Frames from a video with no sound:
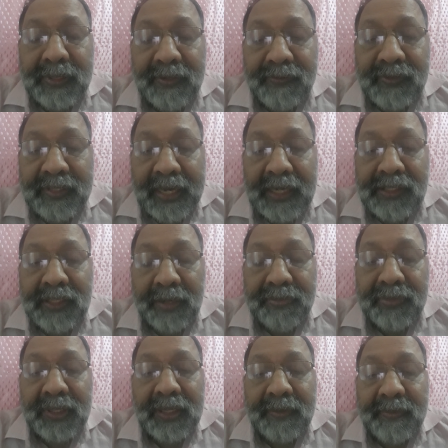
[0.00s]
saying
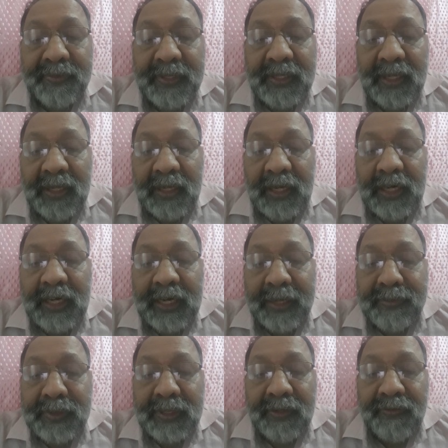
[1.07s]
something. In
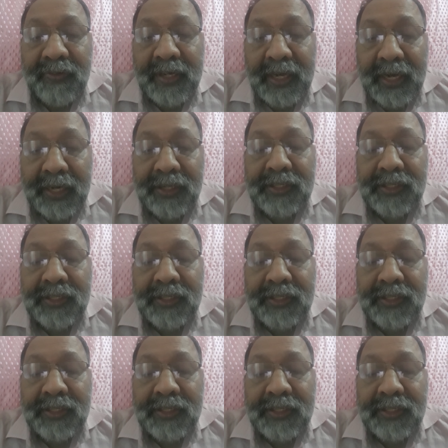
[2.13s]
terms of hearing